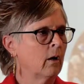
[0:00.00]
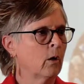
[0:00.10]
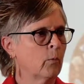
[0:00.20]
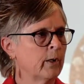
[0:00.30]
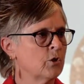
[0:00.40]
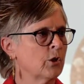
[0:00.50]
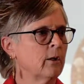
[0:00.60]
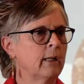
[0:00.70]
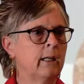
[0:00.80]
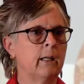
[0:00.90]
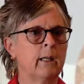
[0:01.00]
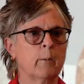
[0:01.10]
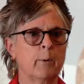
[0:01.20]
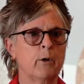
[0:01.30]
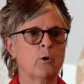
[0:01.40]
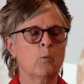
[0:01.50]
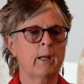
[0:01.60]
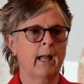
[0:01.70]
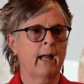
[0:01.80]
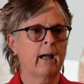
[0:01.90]
Originally, it appeared
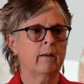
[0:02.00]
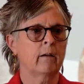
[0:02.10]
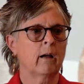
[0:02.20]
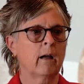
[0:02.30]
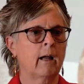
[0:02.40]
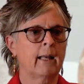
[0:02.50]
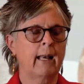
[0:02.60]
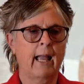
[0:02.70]
we had an